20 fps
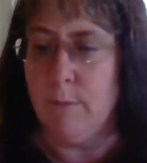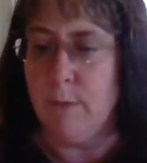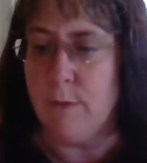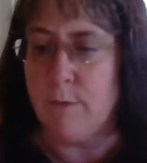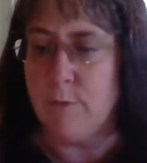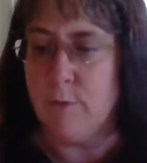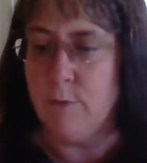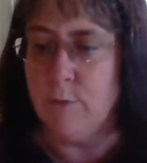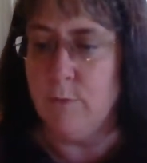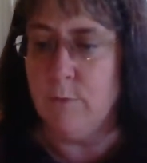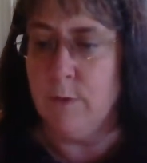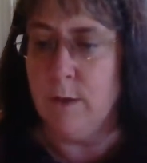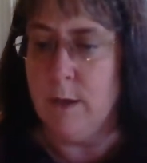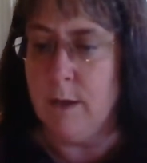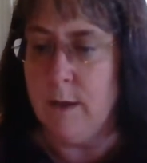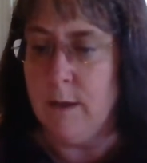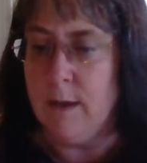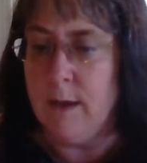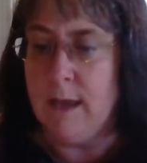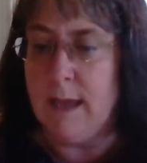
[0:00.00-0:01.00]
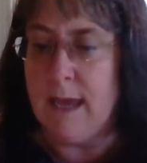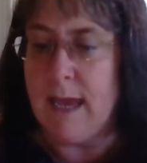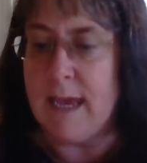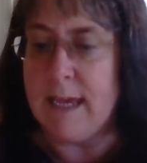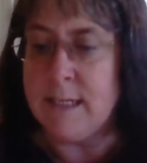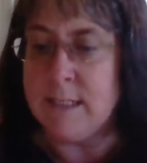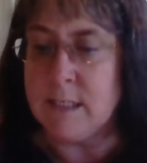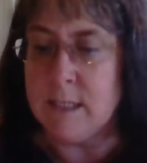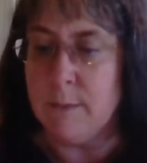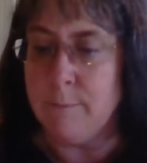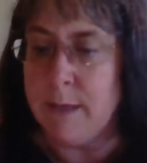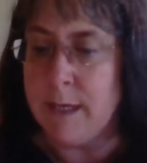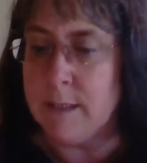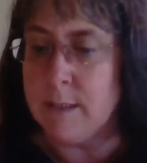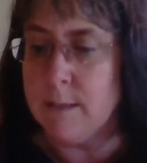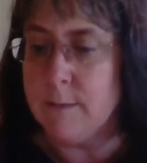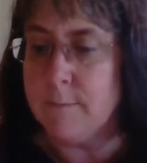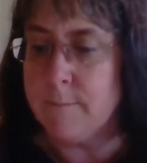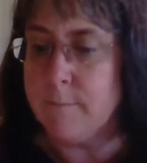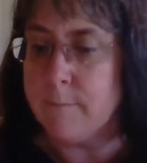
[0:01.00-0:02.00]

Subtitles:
through Hey Summit.